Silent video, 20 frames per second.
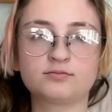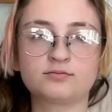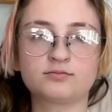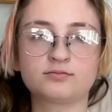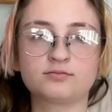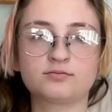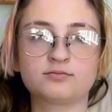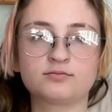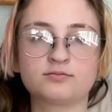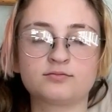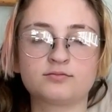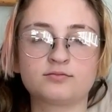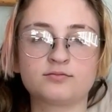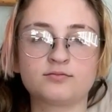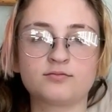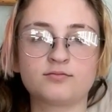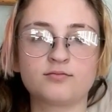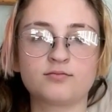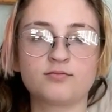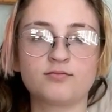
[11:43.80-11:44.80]

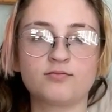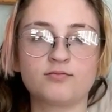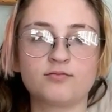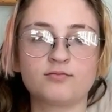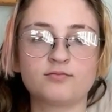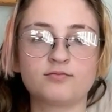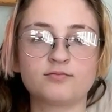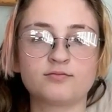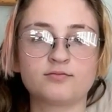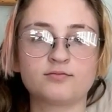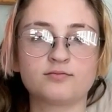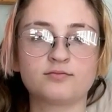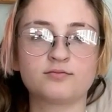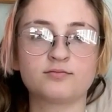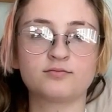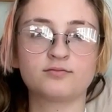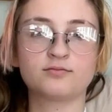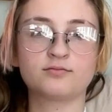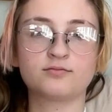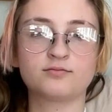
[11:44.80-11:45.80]

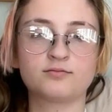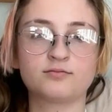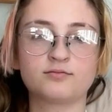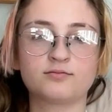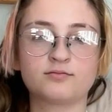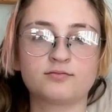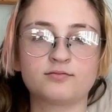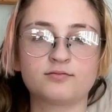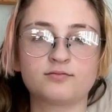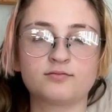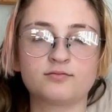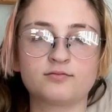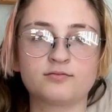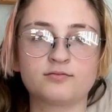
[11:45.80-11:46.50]
[no speech]